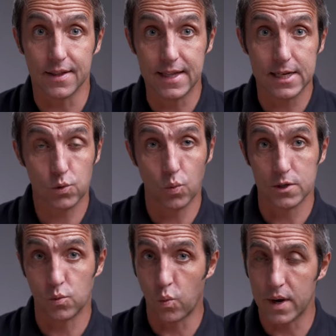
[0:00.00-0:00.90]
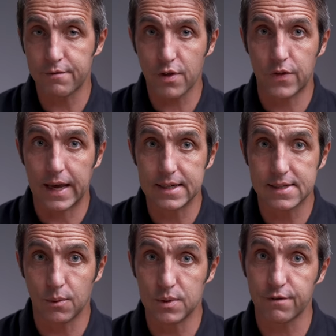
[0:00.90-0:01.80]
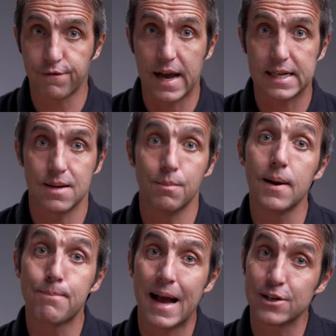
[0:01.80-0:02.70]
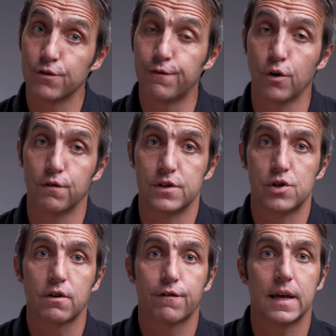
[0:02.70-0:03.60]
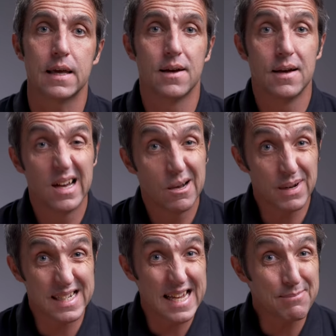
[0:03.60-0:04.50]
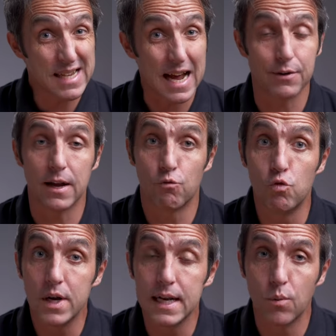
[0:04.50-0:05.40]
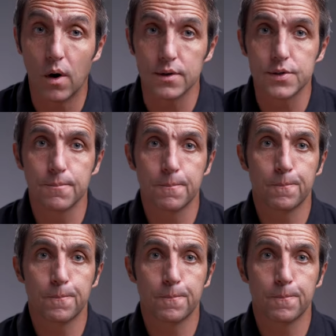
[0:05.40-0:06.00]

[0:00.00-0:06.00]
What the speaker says: that this was one of the things that was affecting my passion for photography, but deep down it really was.